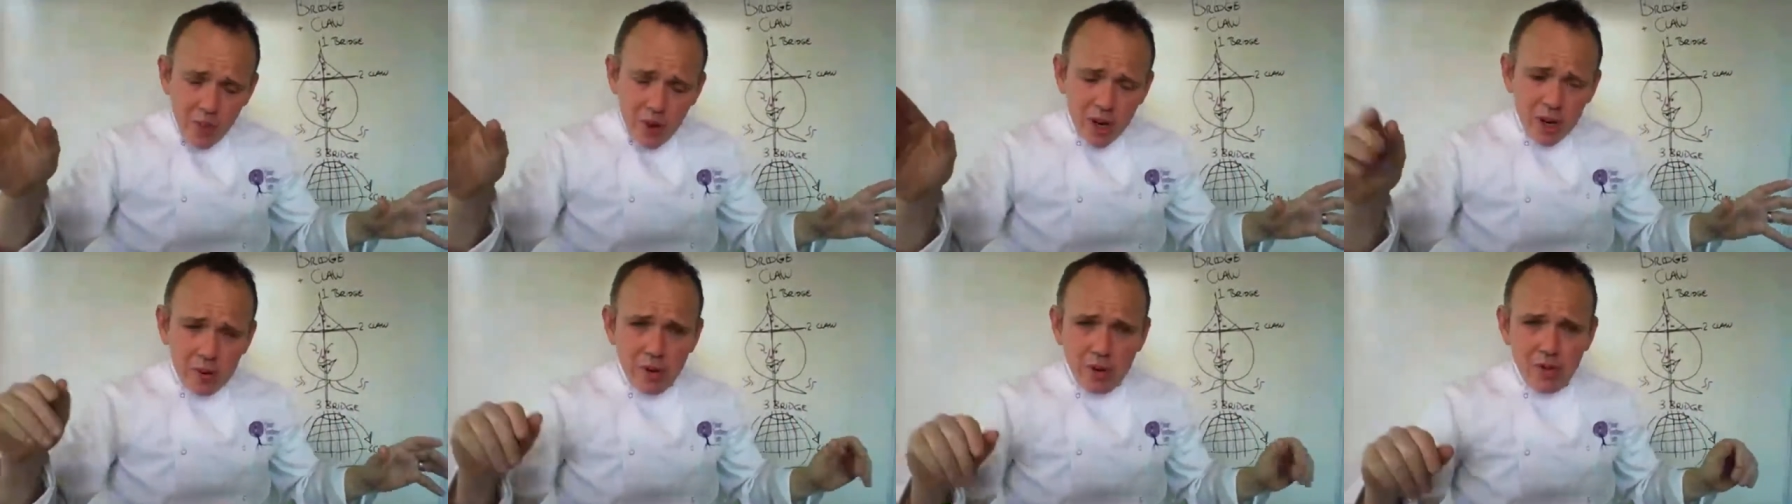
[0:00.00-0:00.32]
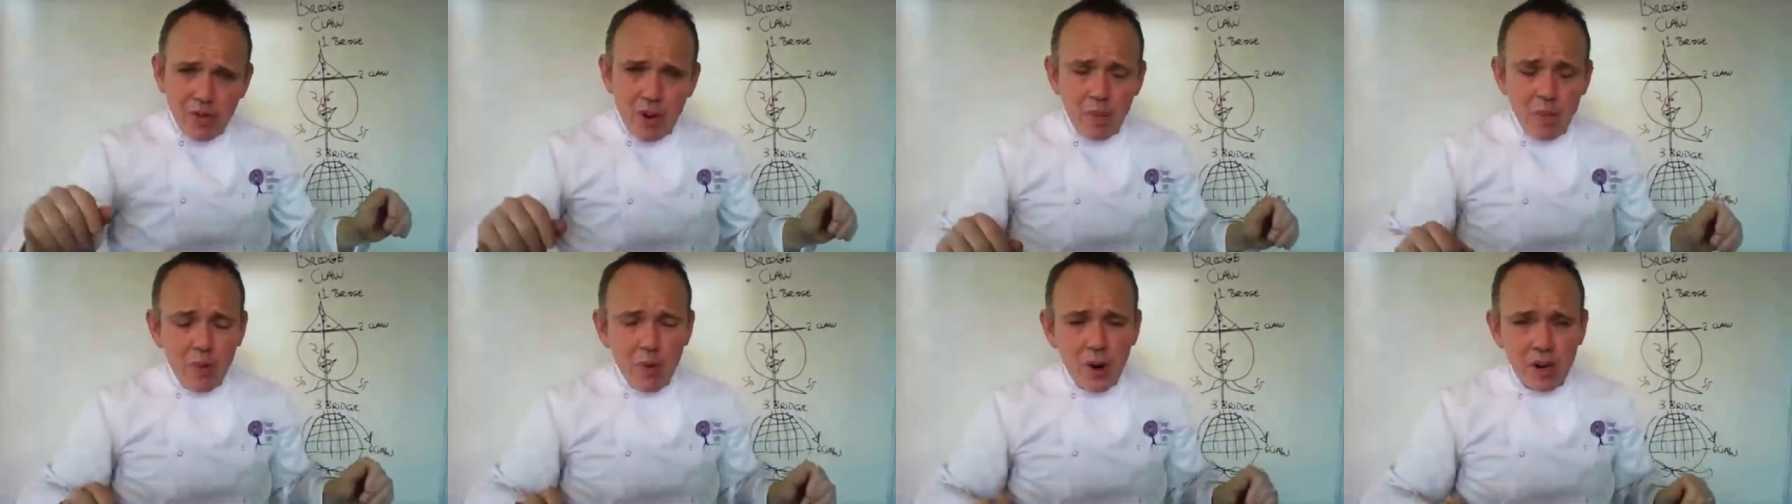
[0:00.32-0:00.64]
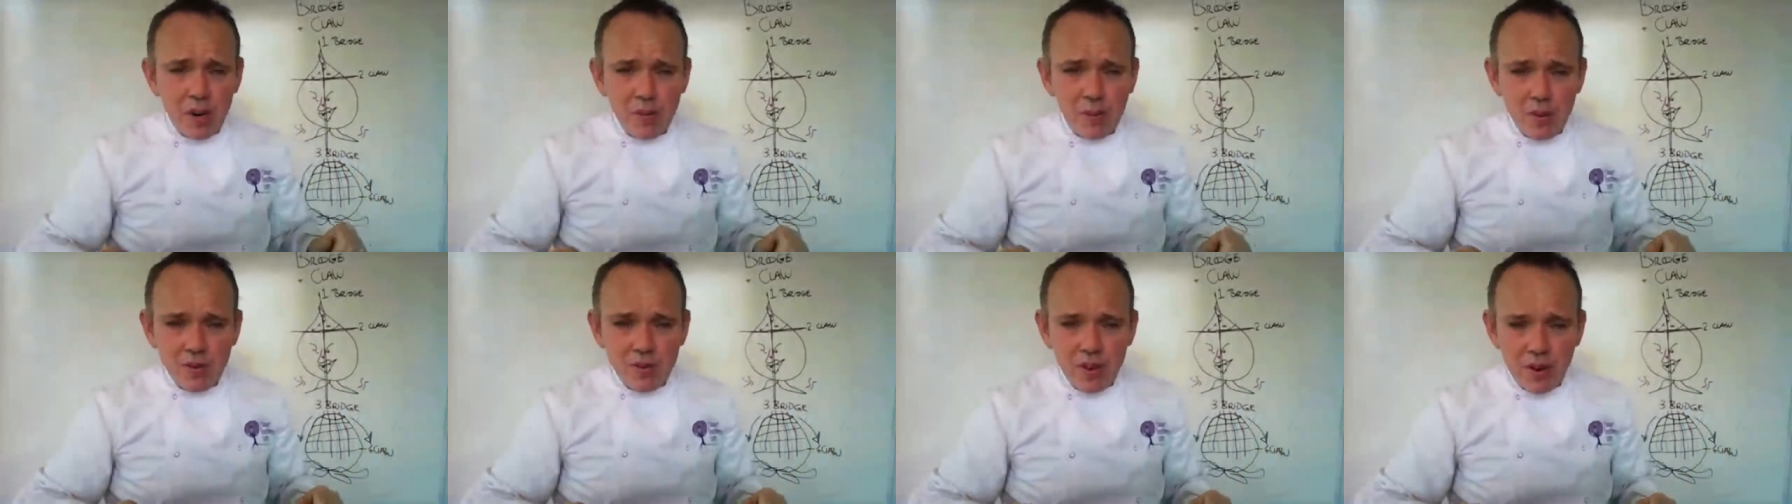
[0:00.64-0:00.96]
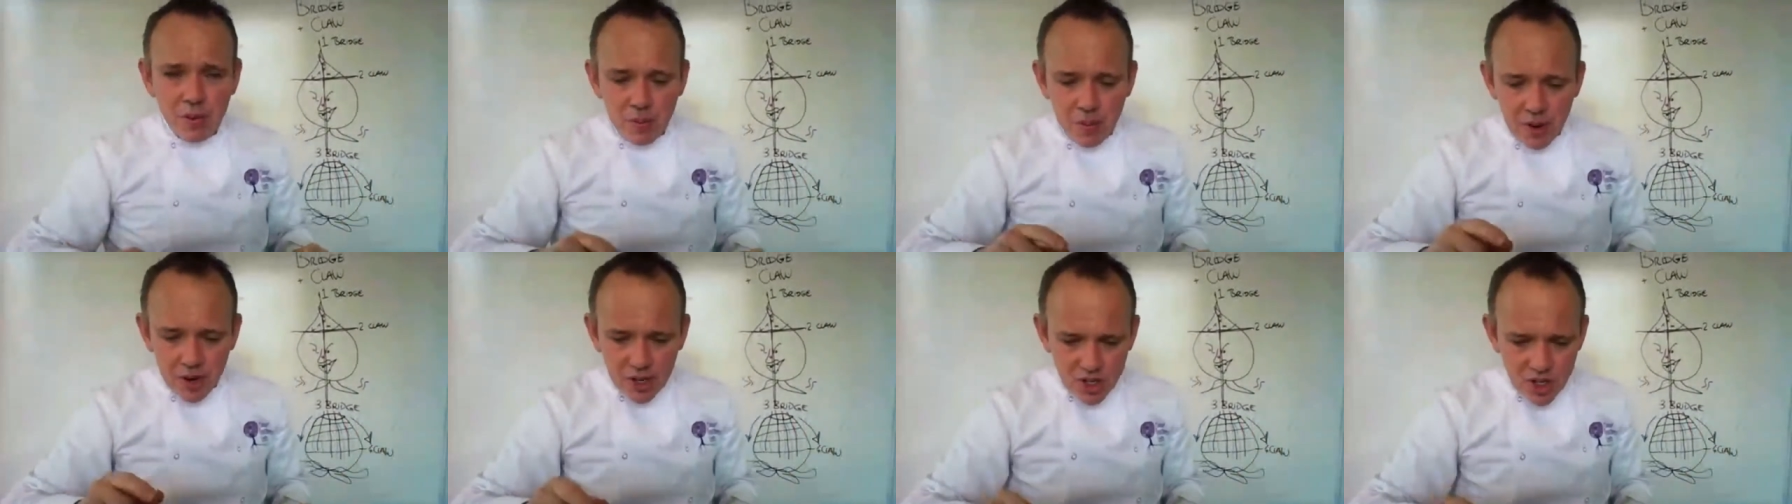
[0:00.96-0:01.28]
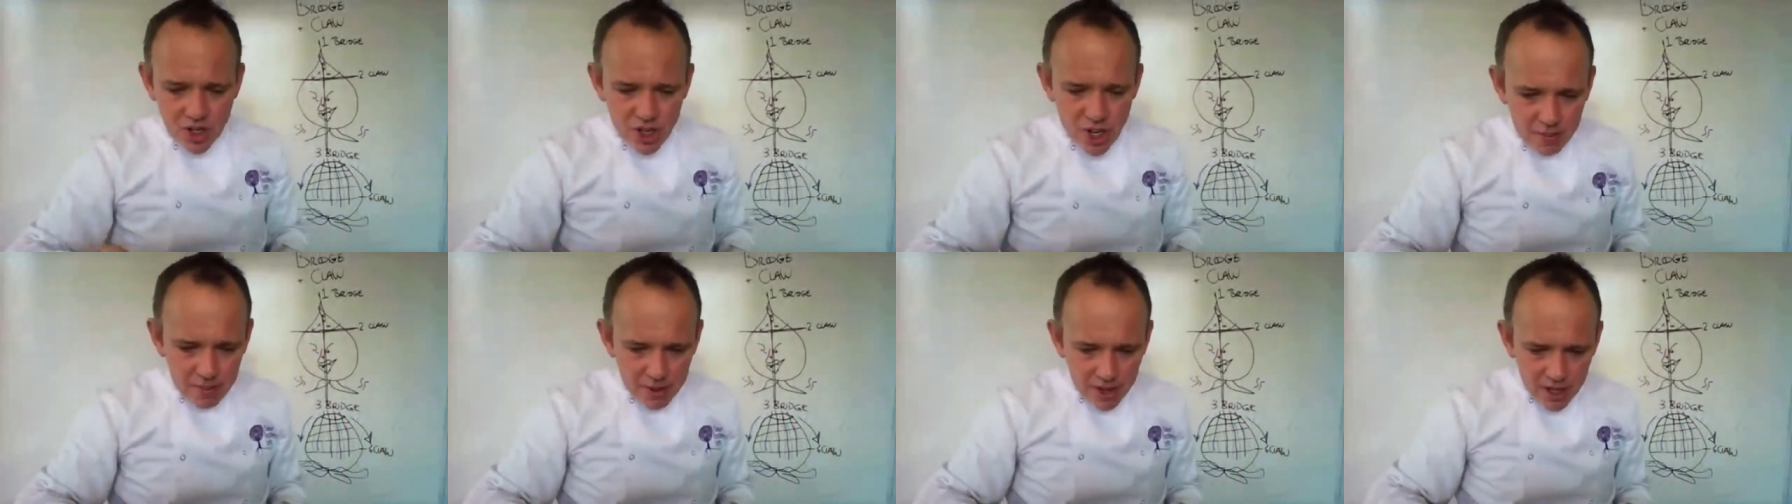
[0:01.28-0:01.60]
We're going to move on.
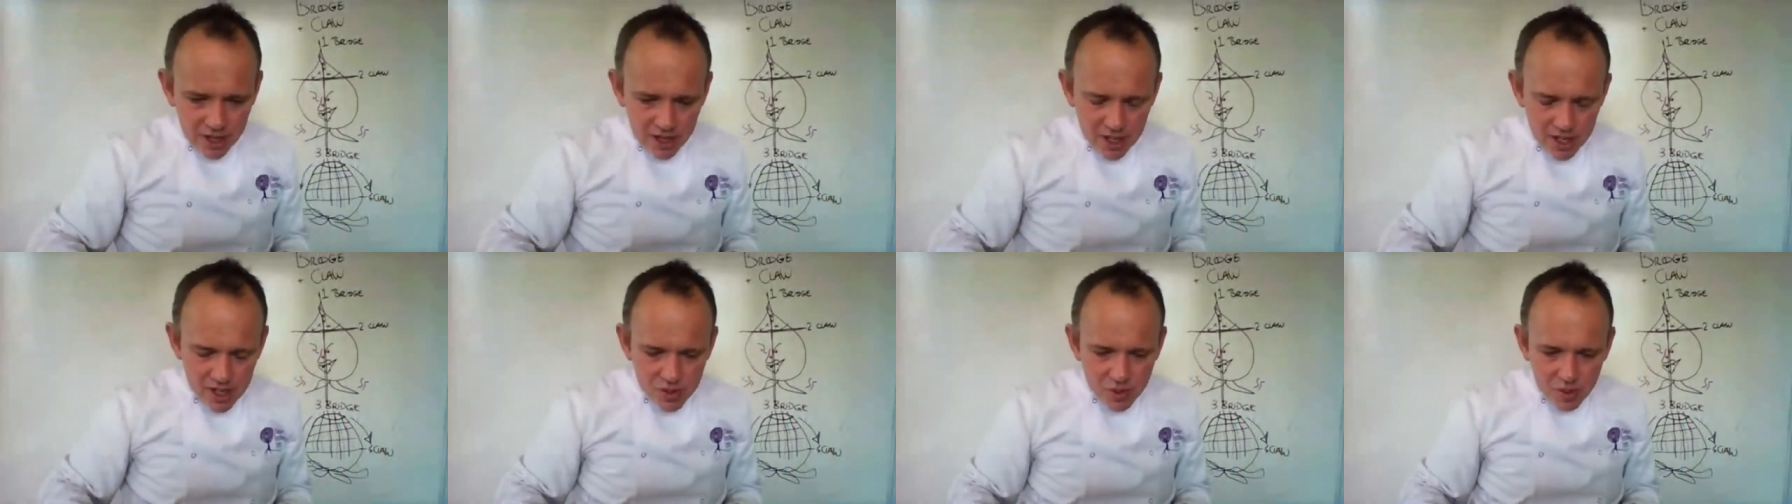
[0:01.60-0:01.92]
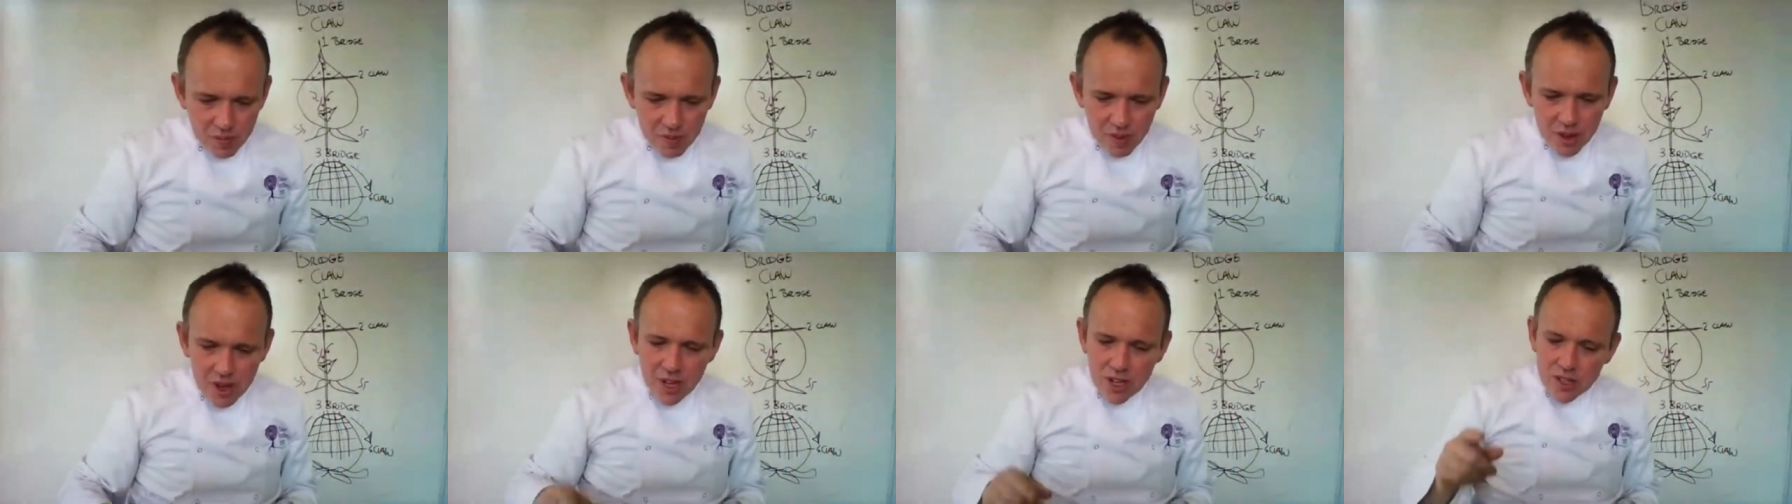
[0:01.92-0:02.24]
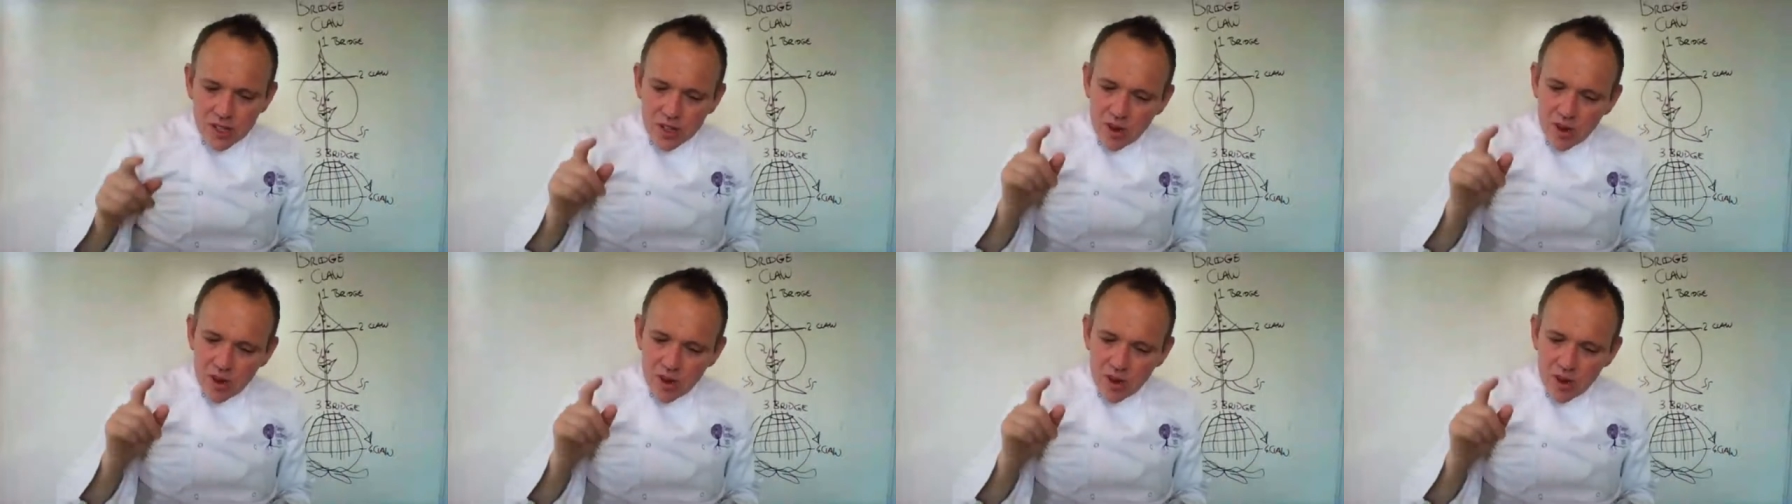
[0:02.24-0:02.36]
We're championing this one.